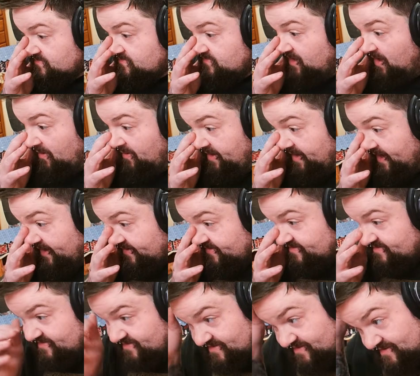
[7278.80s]
Oh yeah,
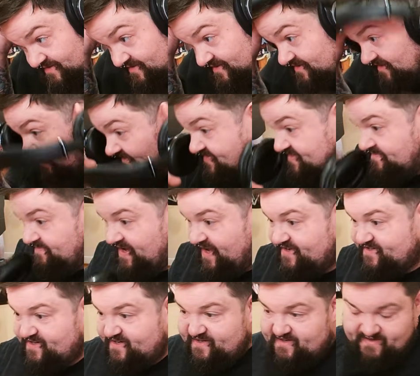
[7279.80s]
love some
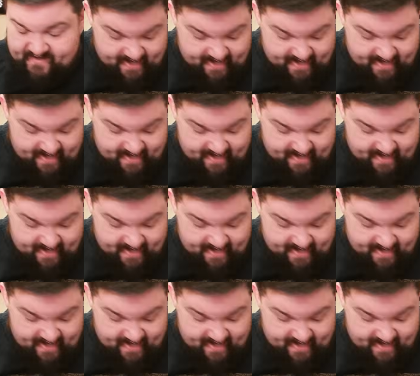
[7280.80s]
Magic.